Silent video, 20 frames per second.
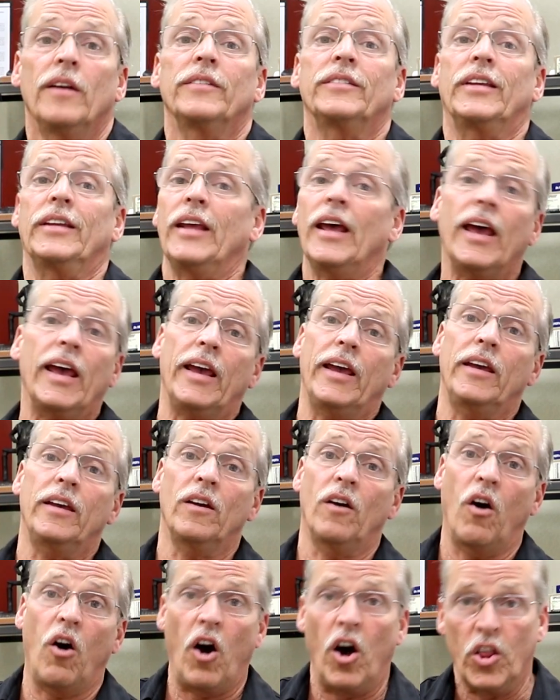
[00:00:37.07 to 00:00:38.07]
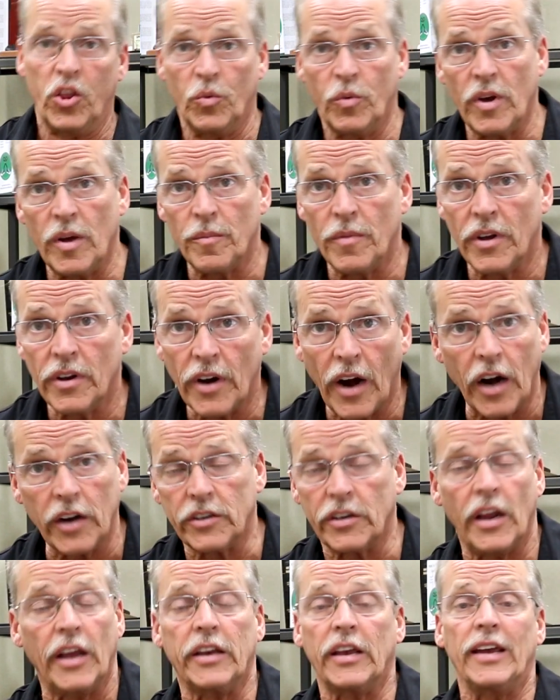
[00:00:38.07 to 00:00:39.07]
Today, all the women are
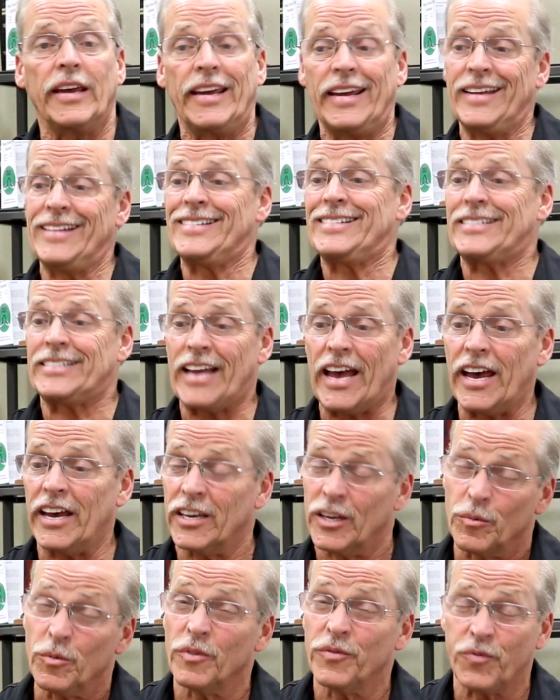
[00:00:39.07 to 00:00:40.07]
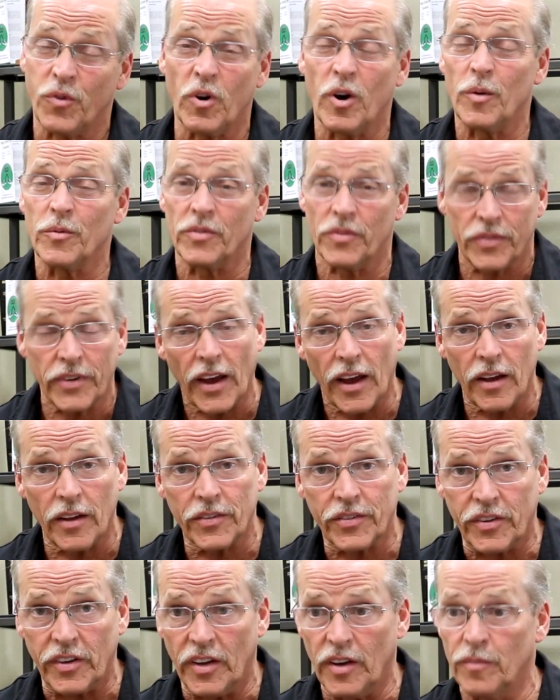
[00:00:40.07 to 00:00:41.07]
taking insoluble forms of
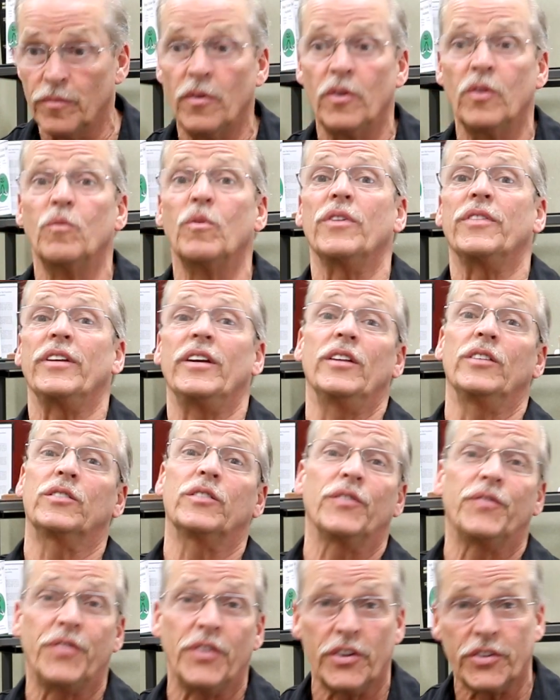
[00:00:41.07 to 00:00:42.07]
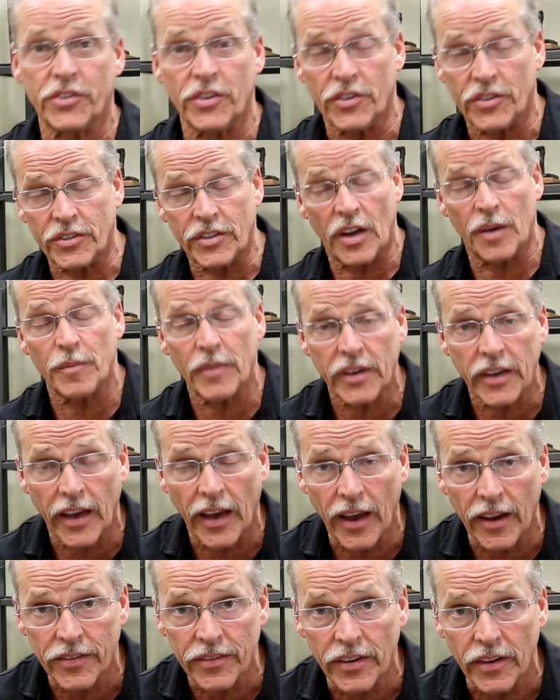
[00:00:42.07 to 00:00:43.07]
calcium with insufficient stomach
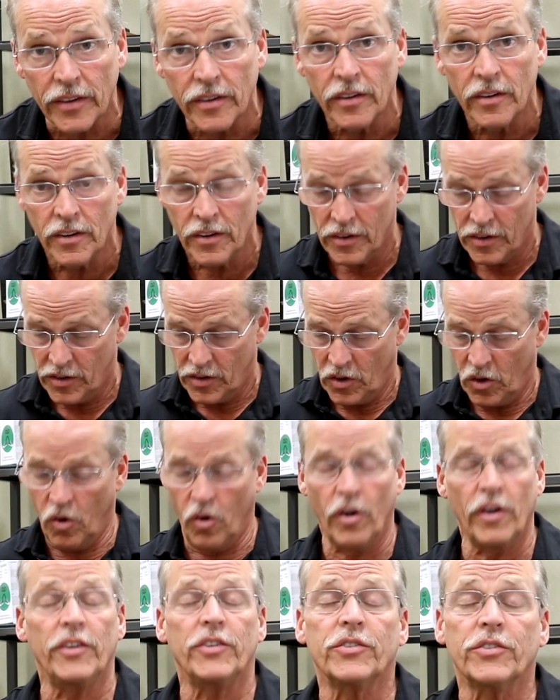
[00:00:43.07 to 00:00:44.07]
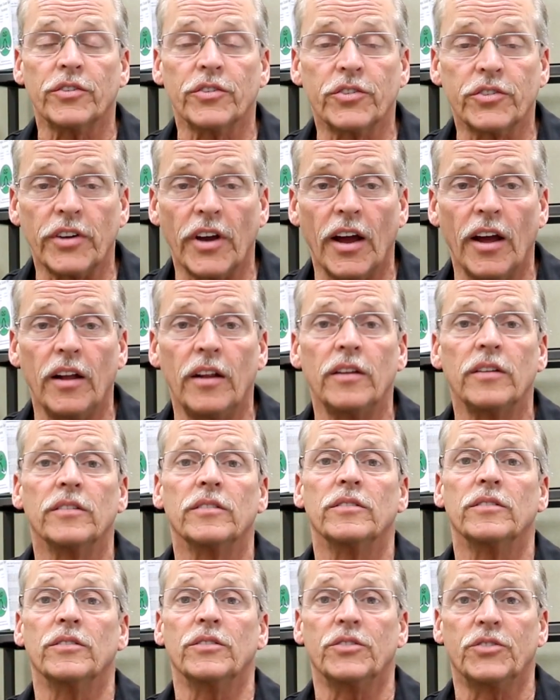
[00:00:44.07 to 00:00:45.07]
acid, oyster shell,
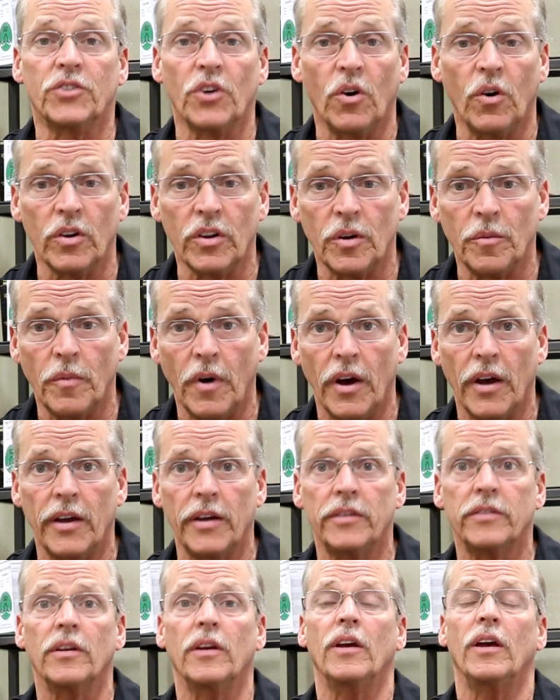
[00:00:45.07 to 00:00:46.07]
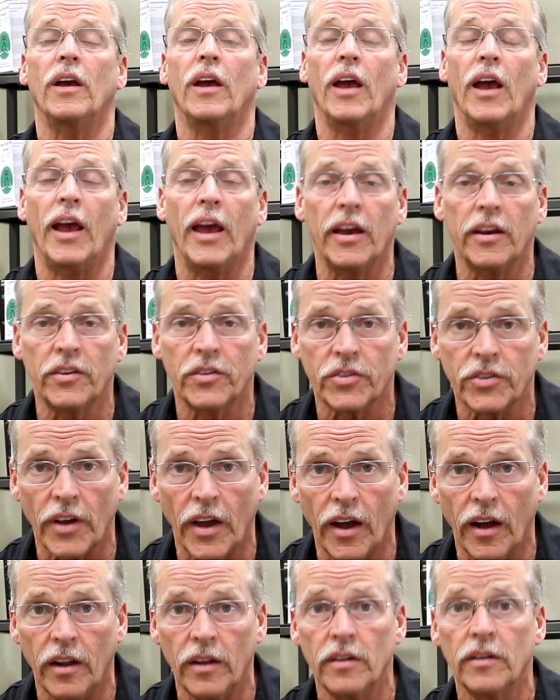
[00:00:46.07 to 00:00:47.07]
dolomite,
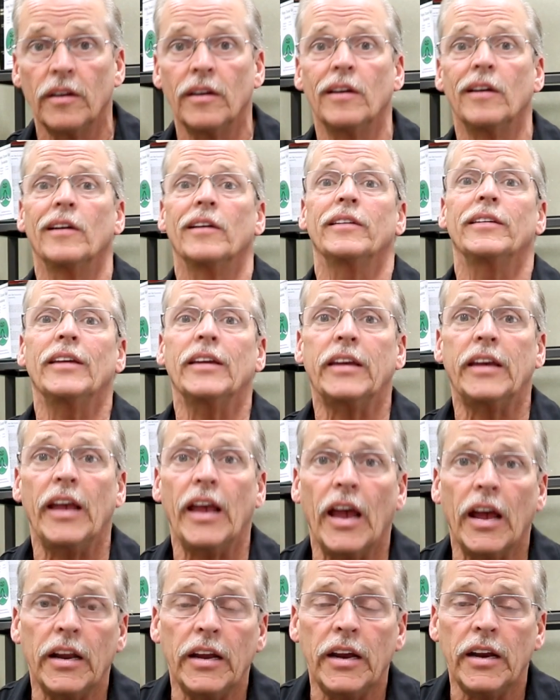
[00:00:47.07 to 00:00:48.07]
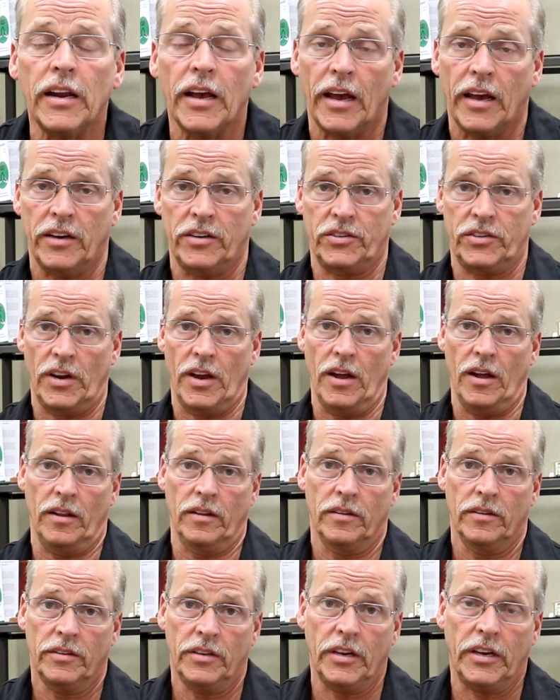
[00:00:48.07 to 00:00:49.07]
eggshell. You can't eat eggshell.
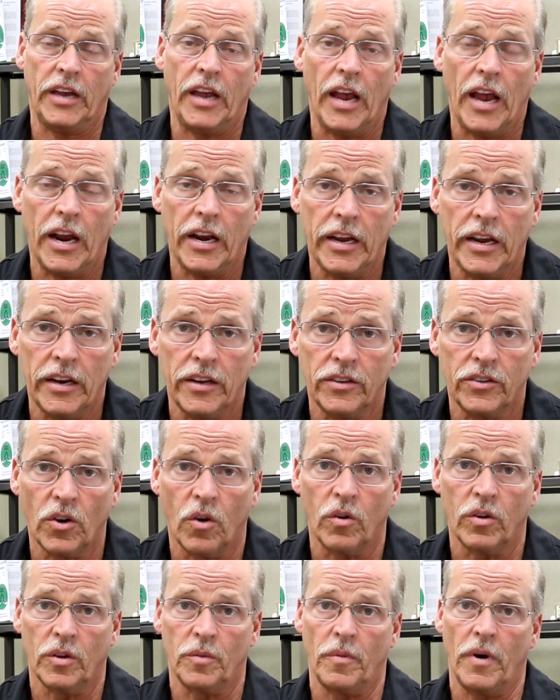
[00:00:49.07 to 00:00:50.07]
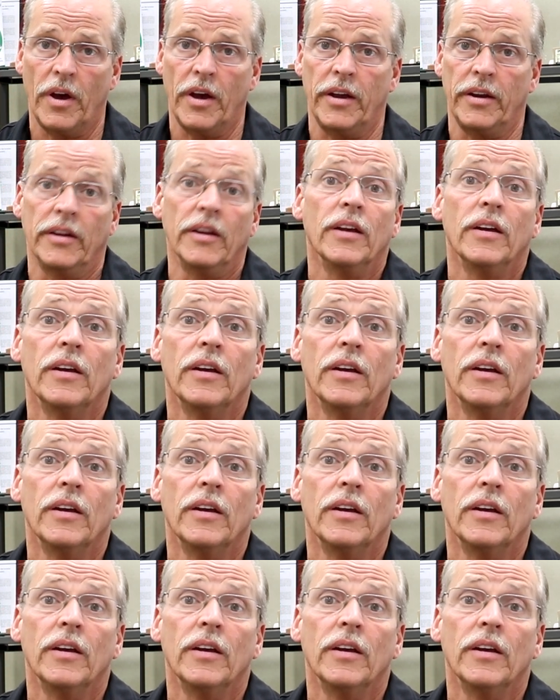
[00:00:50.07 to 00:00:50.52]
You can't eat dolomite.